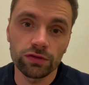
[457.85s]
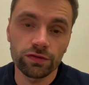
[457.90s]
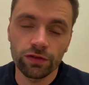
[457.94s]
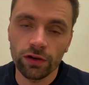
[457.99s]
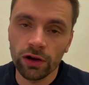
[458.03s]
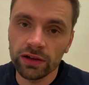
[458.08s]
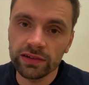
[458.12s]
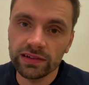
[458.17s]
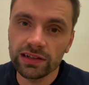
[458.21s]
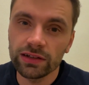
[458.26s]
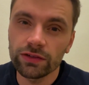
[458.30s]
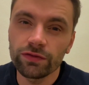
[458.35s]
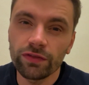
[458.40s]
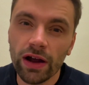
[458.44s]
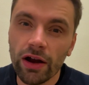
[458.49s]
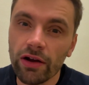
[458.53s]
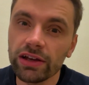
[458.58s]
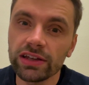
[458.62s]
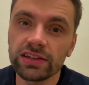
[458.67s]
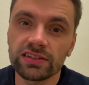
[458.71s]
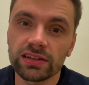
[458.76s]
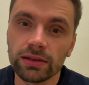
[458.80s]
France had a
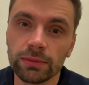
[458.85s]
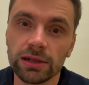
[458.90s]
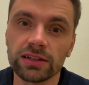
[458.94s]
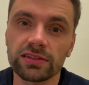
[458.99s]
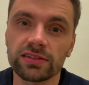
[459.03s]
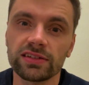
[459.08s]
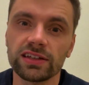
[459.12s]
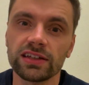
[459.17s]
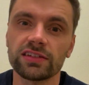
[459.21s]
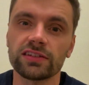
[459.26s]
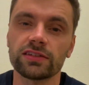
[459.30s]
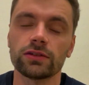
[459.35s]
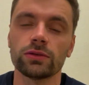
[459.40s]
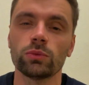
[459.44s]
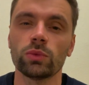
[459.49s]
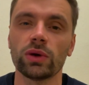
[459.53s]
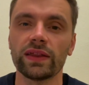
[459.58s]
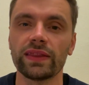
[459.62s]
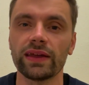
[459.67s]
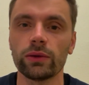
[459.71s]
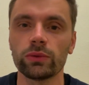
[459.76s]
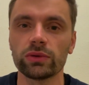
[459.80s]
very similar system
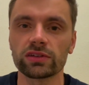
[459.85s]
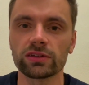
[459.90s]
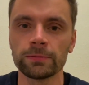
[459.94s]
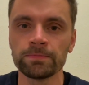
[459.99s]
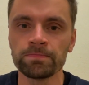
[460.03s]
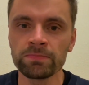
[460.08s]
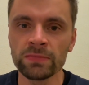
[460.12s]
where there was